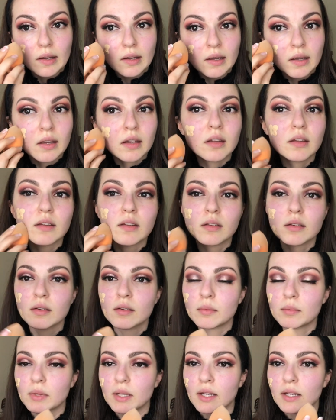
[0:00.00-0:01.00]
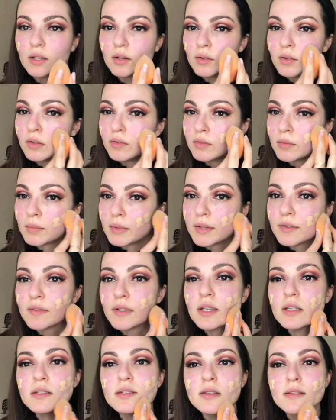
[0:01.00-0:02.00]
And apply it all over my
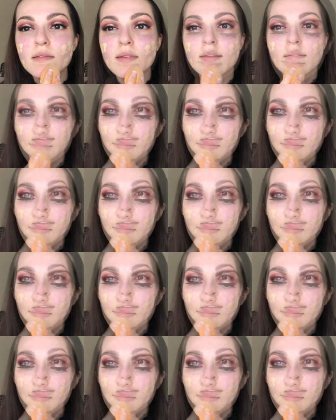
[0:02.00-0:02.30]
face.